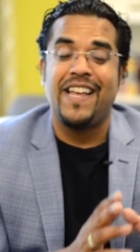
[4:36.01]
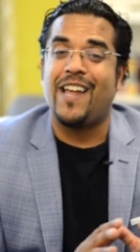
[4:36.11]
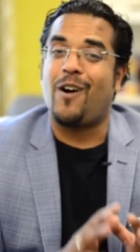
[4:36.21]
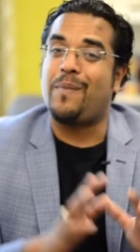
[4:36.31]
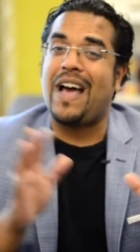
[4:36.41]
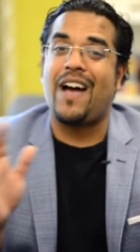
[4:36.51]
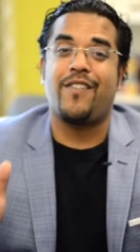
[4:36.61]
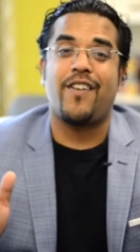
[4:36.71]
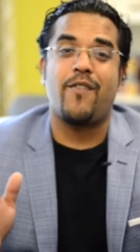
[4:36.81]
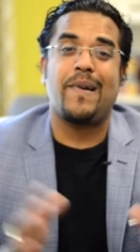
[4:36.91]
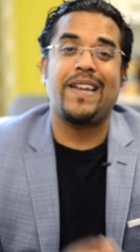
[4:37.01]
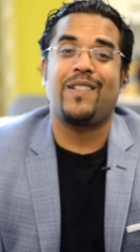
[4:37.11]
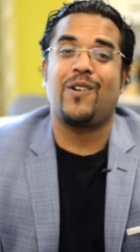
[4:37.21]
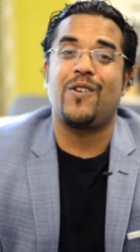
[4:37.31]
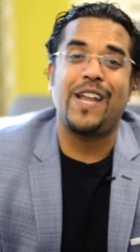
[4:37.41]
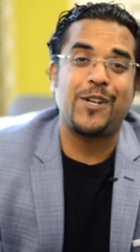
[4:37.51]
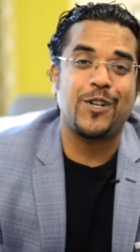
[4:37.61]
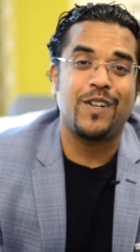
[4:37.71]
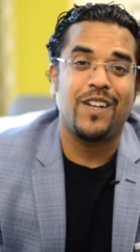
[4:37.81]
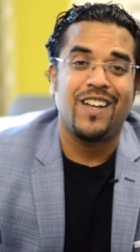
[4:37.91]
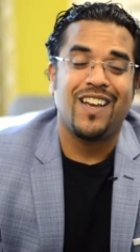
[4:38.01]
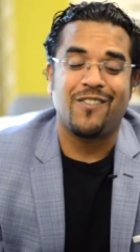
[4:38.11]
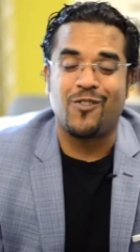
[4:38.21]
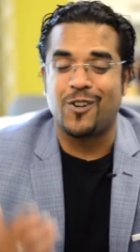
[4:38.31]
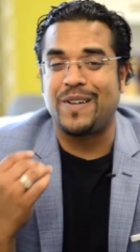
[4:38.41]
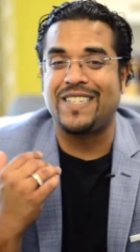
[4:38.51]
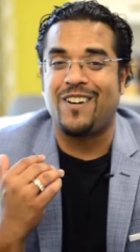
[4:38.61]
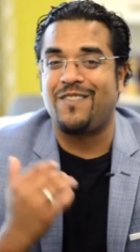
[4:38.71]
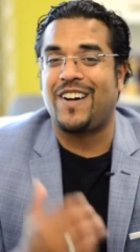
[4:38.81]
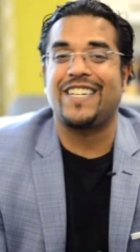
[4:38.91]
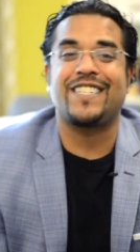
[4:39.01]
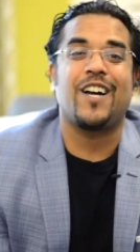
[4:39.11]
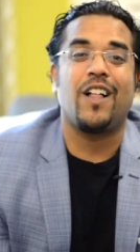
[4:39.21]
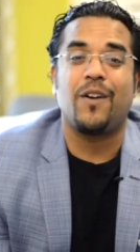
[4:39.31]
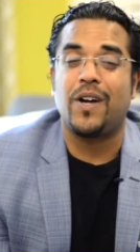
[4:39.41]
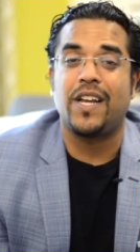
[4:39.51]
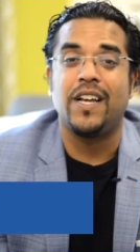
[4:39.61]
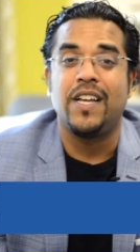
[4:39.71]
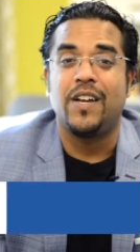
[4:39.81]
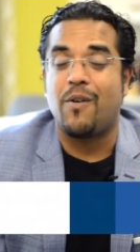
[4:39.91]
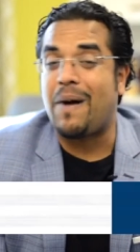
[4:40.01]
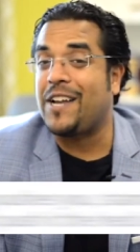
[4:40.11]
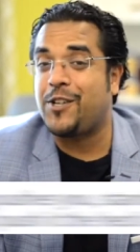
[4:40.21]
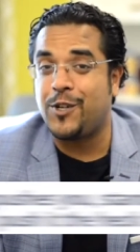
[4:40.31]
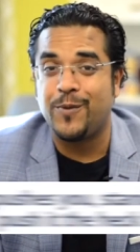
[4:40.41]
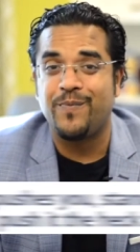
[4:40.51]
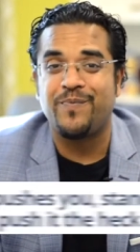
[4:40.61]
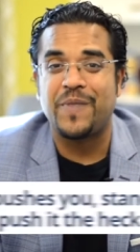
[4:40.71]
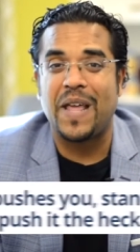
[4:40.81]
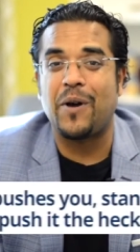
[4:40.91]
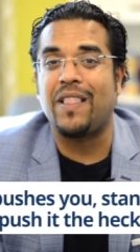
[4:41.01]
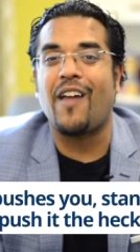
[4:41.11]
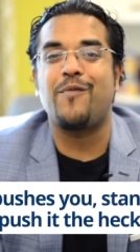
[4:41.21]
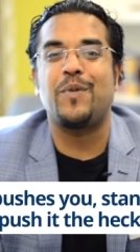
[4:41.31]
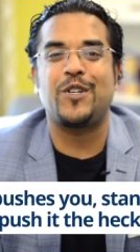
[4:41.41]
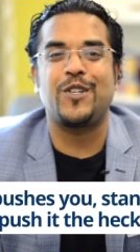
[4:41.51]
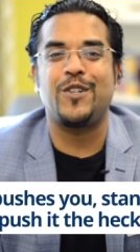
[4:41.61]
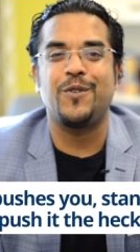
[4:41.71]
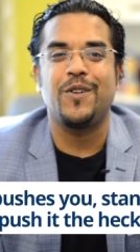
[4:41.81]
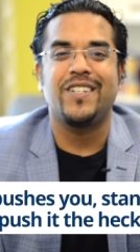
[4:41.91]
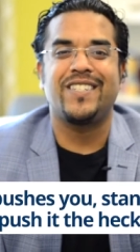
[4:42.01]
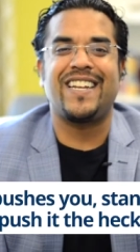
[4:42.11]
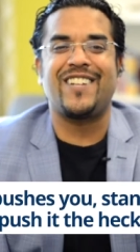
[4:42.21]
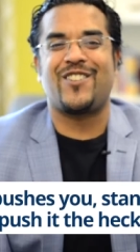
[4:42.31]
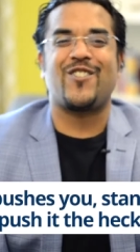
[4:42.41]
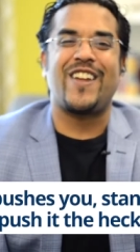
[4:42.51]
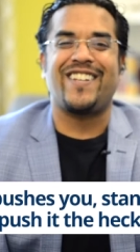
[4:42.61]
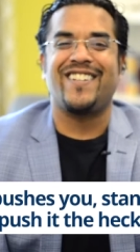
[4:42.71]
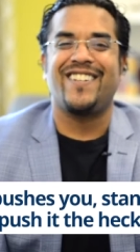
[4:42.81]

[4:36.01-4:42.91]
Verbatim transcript: And on behalf of everybody at Lurn Nation, and of course myself, Anik Singal, I want to remind you that when life pushes you, stand straight,